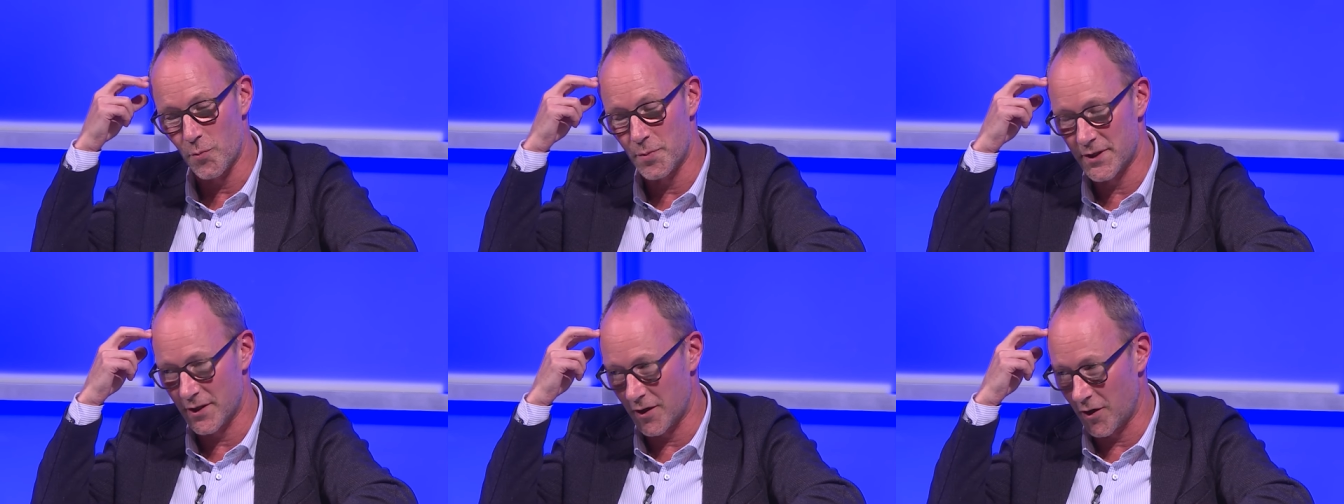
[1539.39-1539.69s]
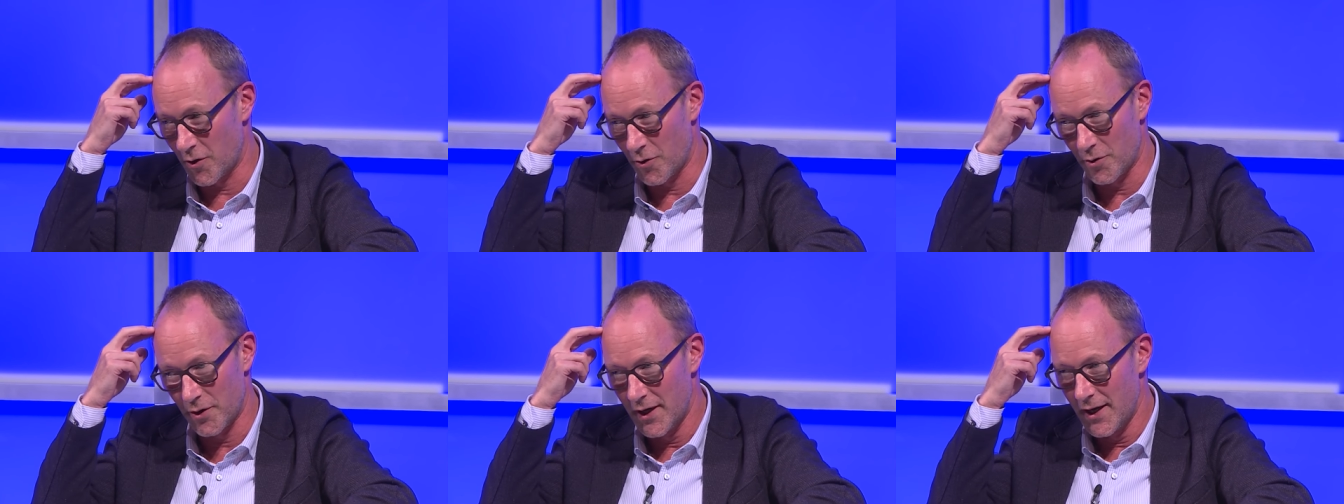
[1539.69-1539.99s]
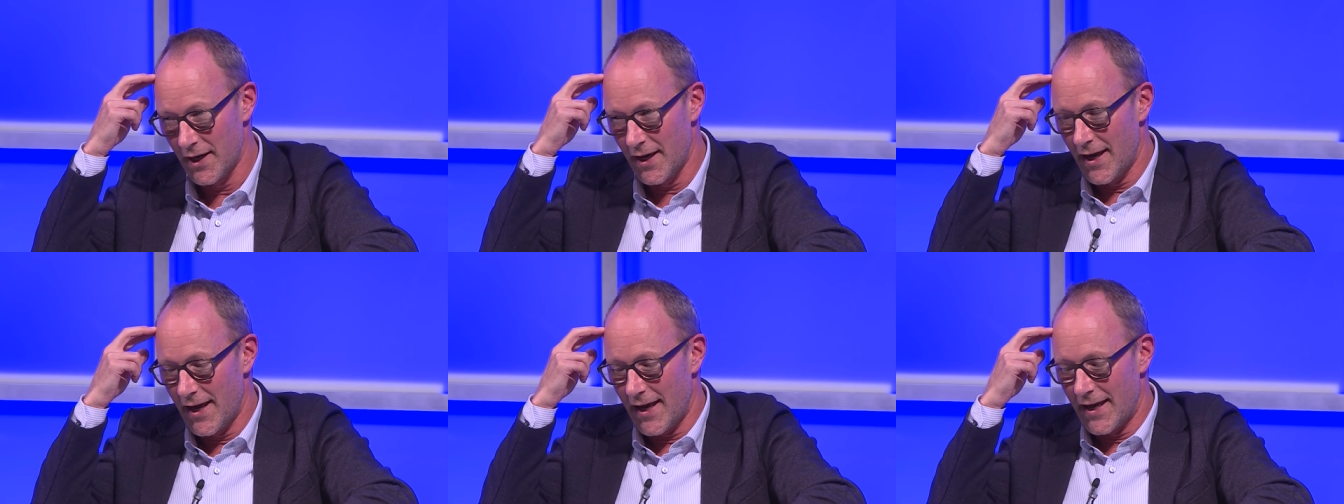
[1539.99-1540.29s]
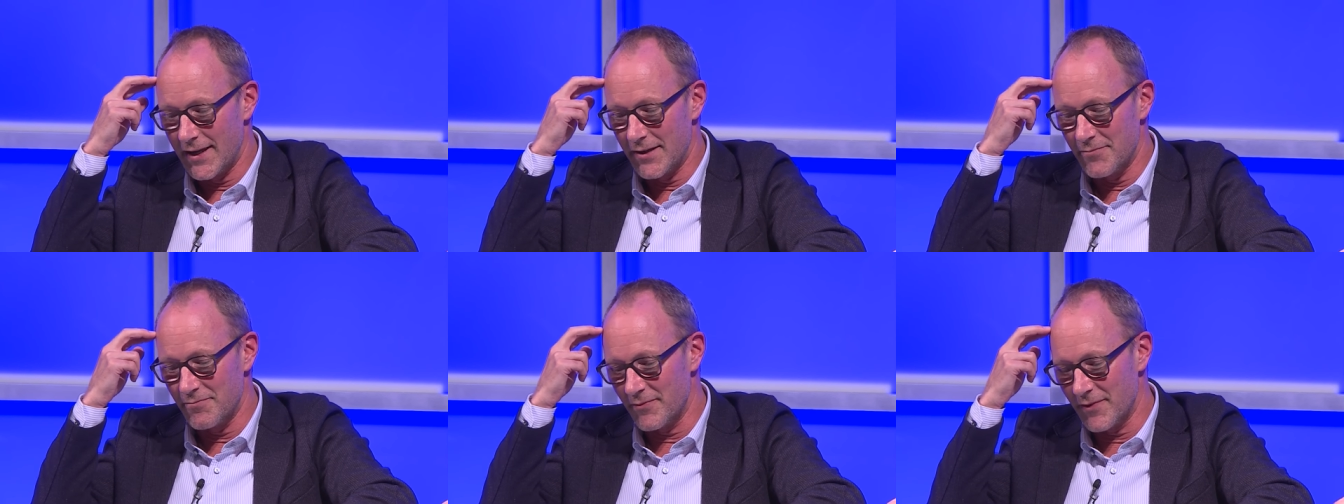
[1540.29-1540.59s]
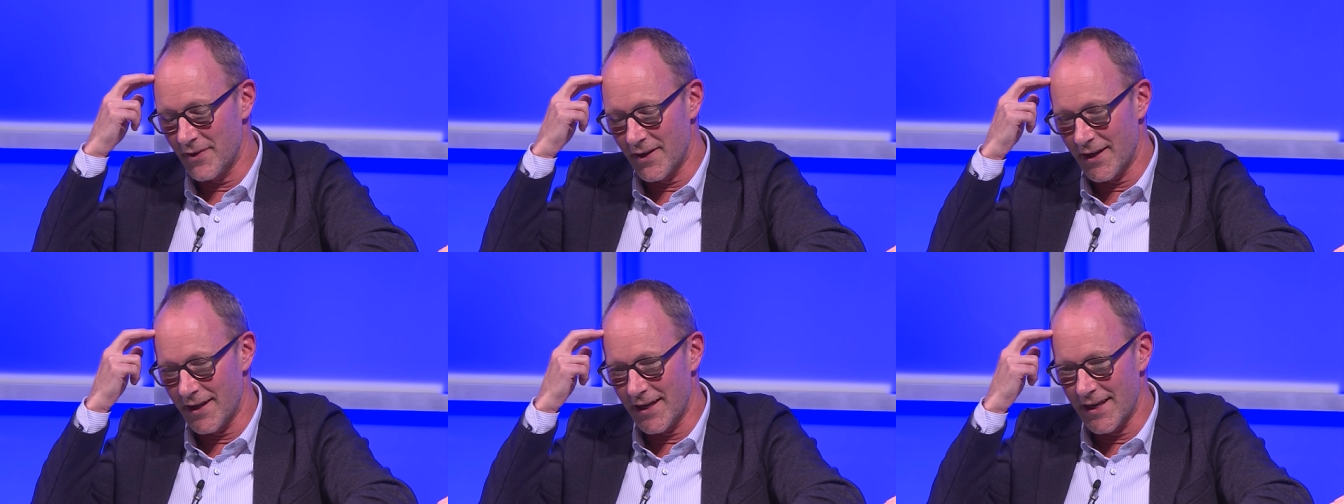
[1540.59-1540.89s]
So
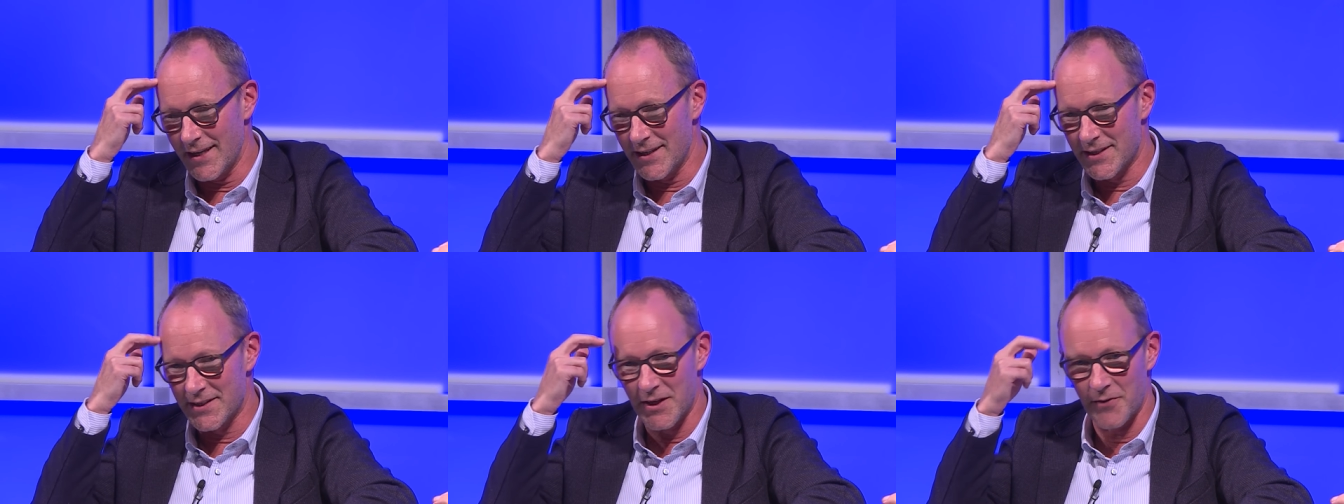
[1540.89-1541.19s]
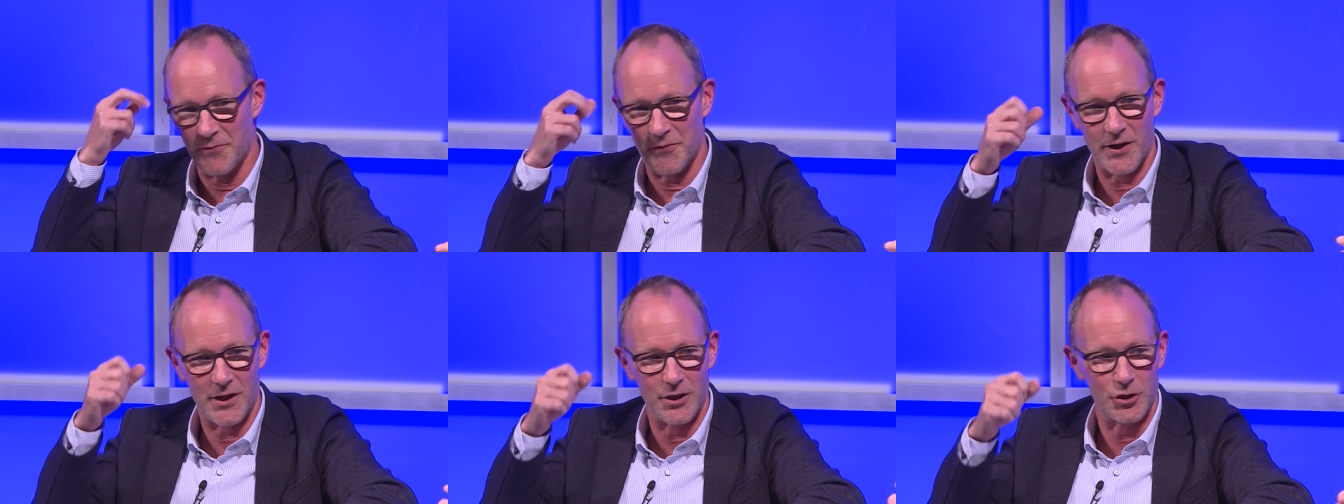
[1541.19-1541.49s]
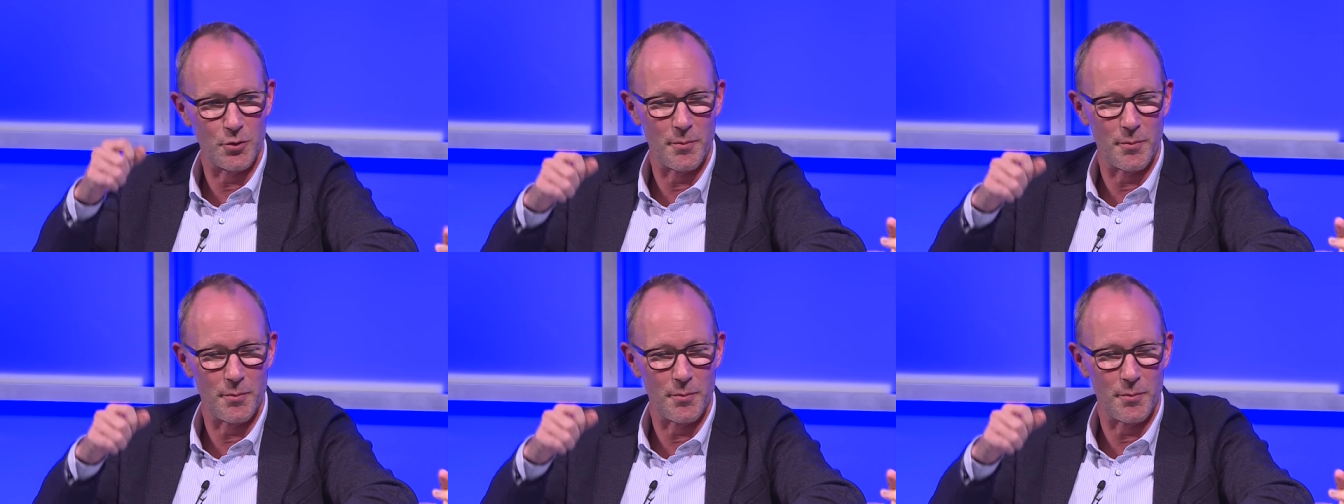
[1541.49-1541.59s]
it's difficult